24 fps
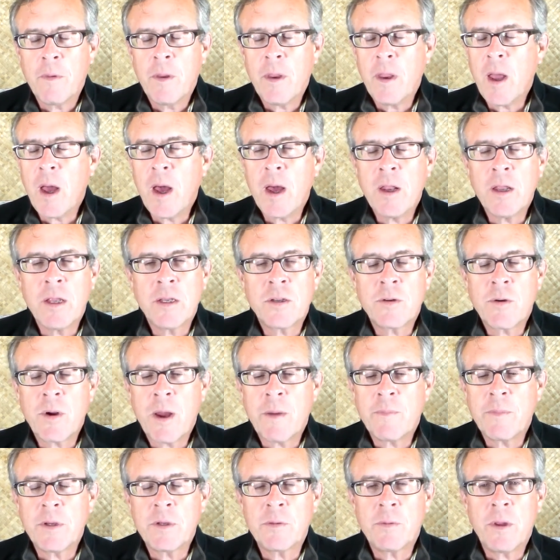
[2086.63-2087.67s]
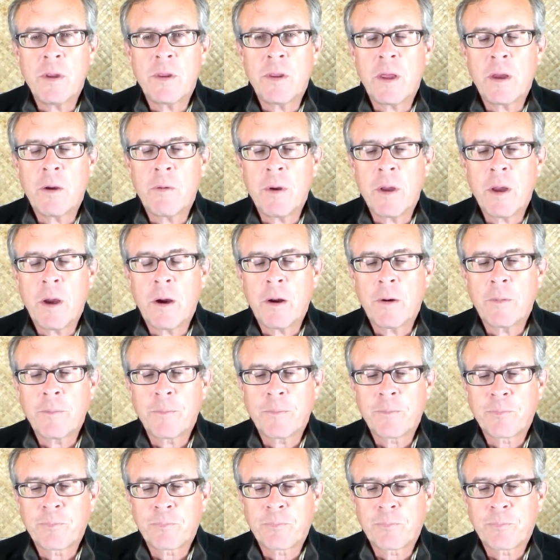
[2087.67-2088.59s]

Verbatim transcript: Not as trapped as we think we are.